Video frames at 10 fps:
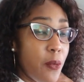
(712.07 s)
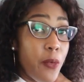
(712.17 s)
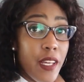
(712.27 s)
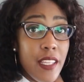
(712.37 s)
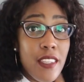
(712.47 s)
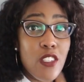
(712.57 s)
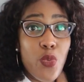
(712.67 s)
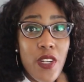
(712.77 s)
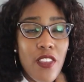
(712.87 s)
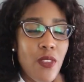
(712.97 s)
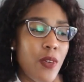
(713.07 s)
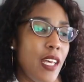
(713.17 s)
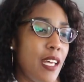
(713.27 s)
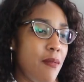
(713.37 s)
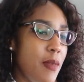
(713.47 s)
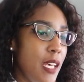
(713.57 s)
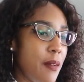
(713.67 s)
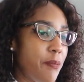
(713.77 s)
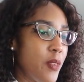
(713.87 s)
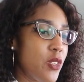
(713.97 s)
with 23andMe,